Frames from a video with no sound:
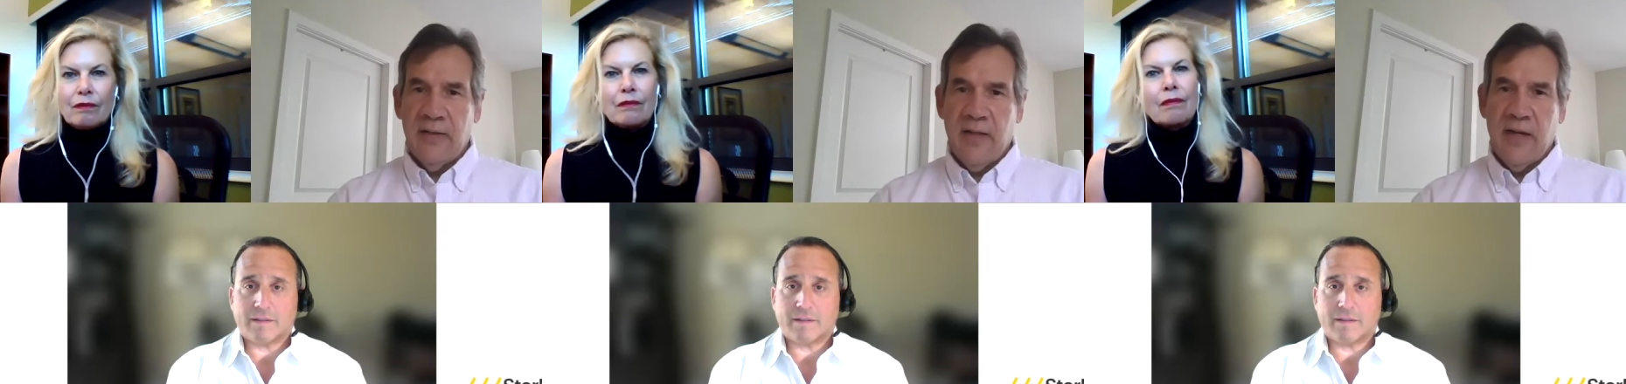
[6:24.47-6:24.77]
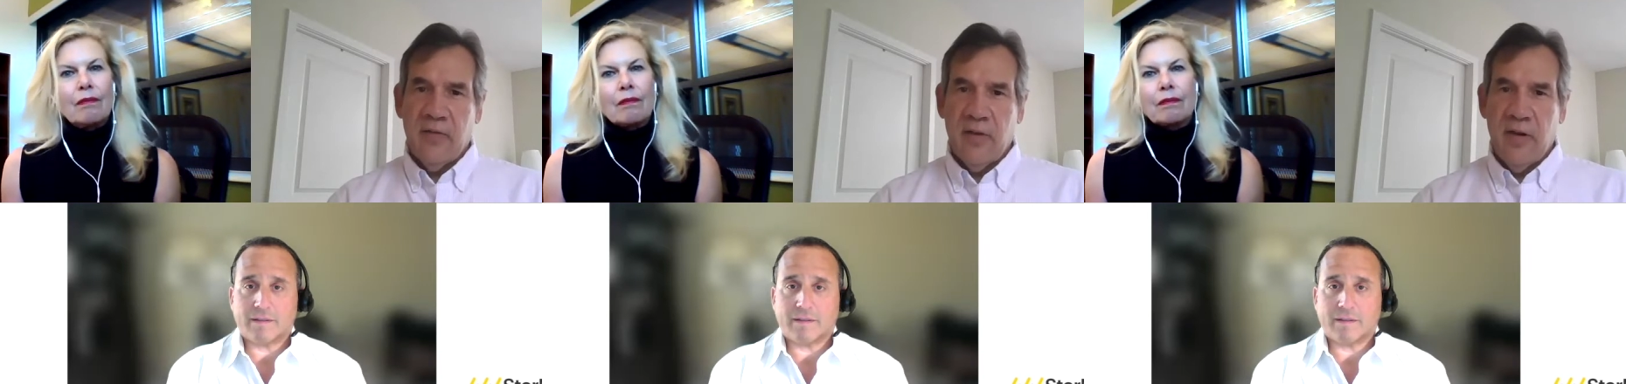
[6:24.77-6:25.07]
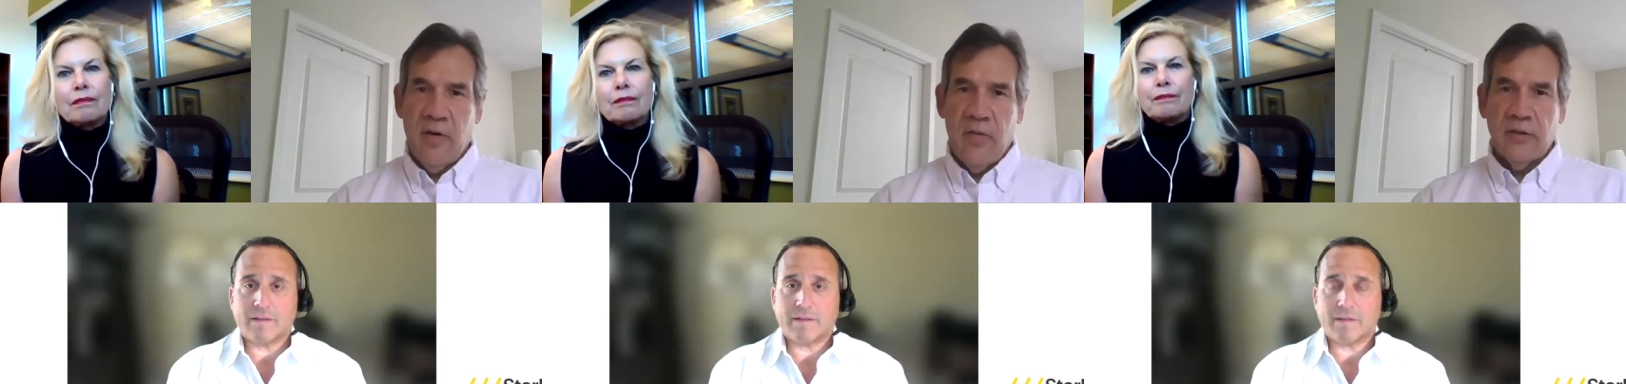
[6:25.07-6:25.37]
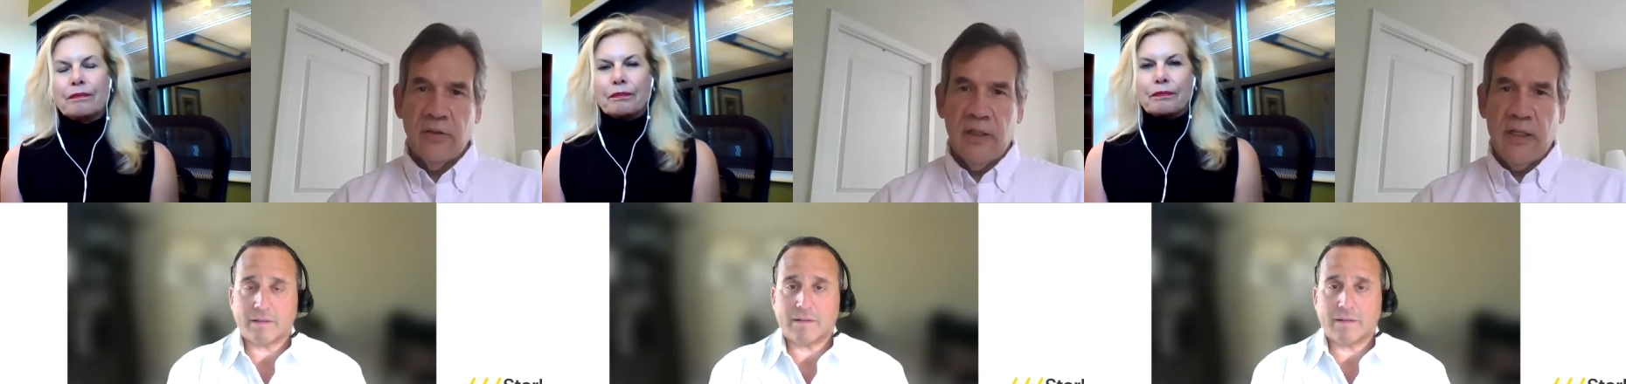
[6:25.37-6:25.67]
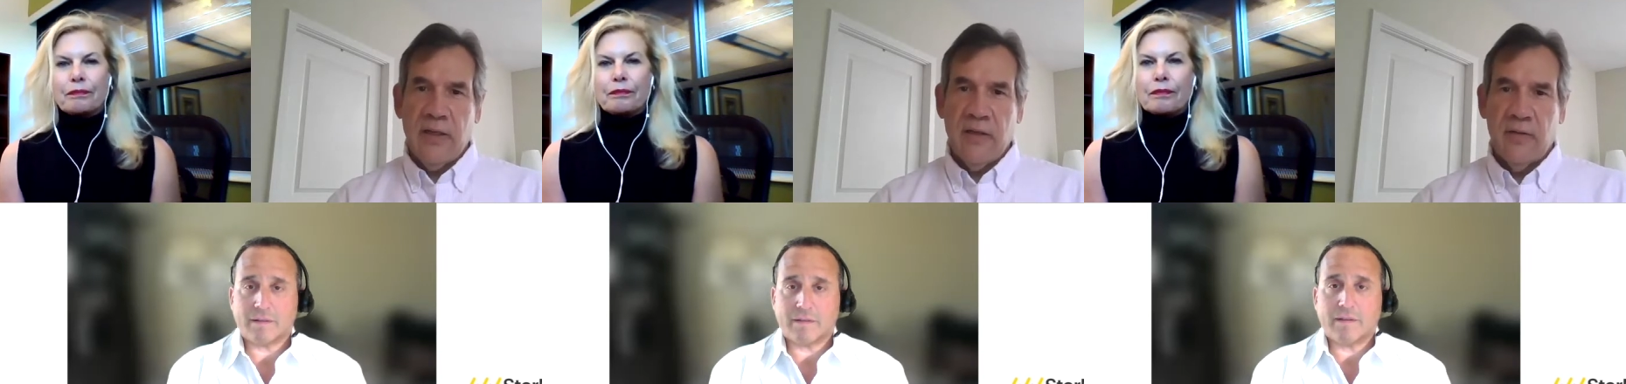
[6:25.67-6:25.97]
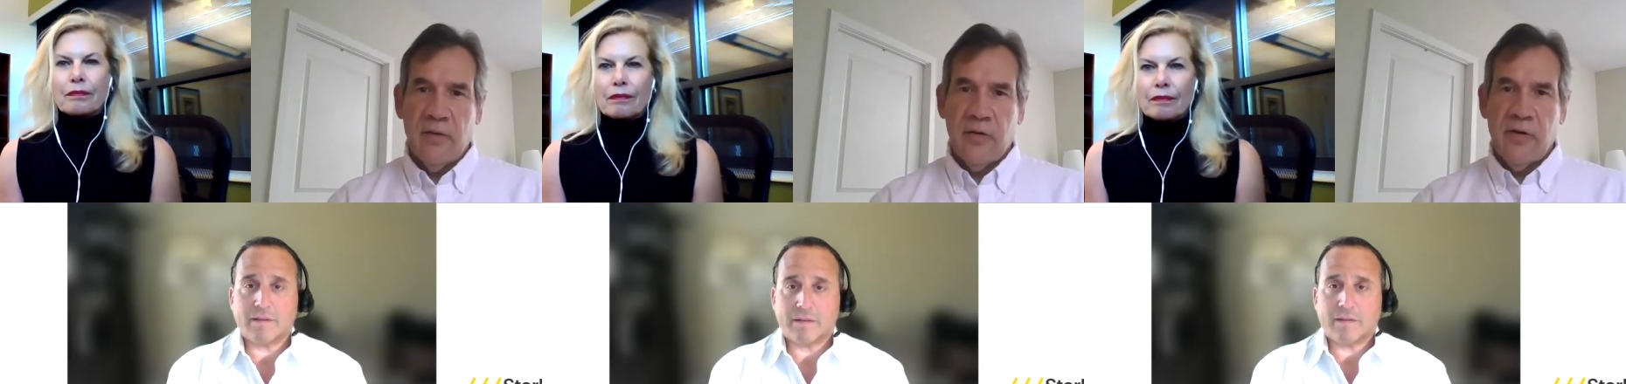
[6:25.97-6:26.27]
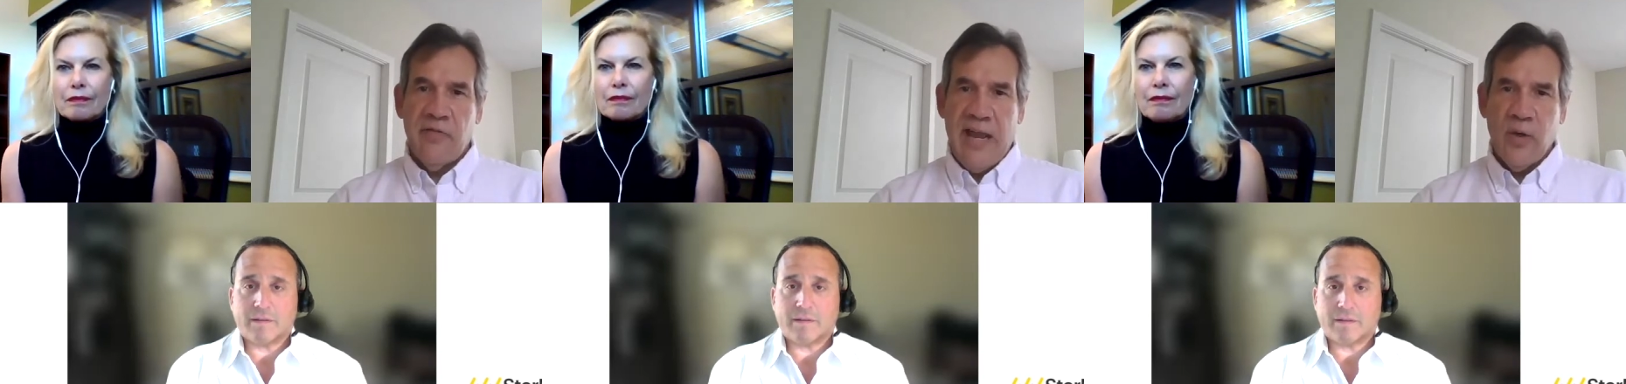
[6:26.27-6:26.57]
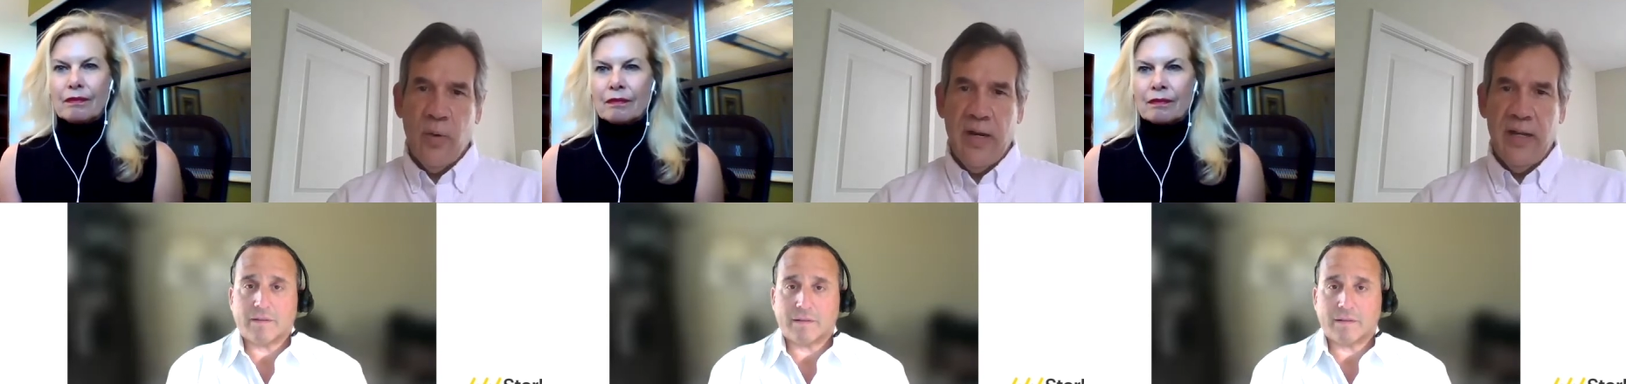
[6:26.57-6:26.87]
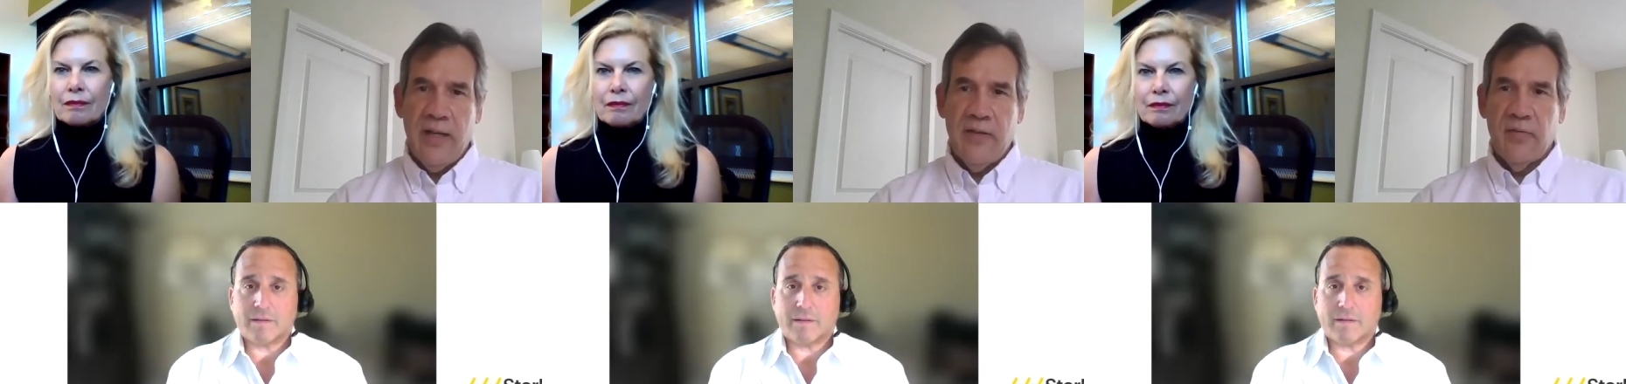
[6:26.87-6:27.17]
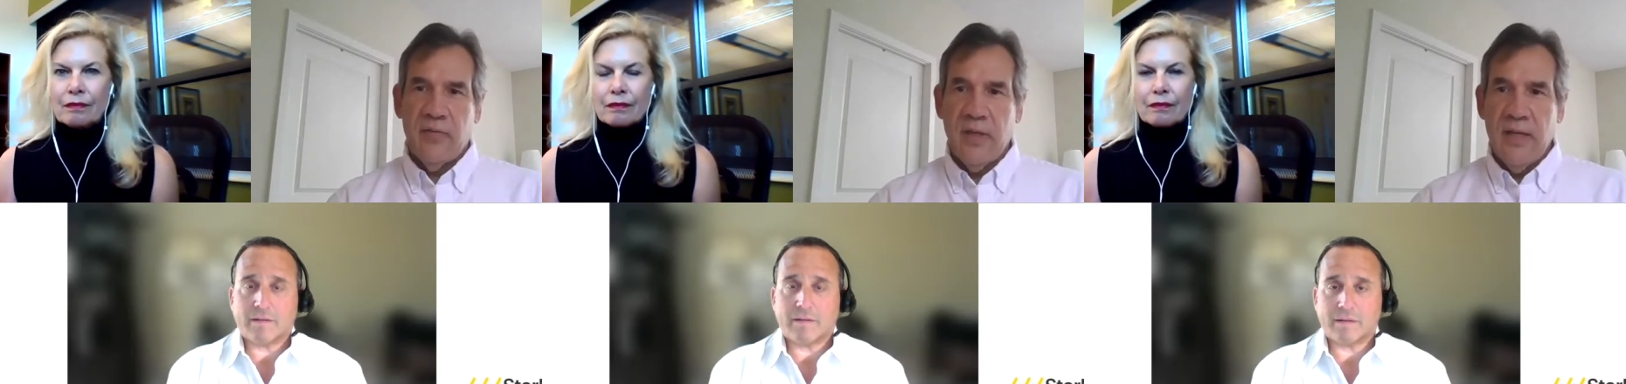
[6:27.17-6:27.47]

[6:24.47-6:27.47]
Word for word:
Speaker 1: They, you know, they're looking, they're evaluating it and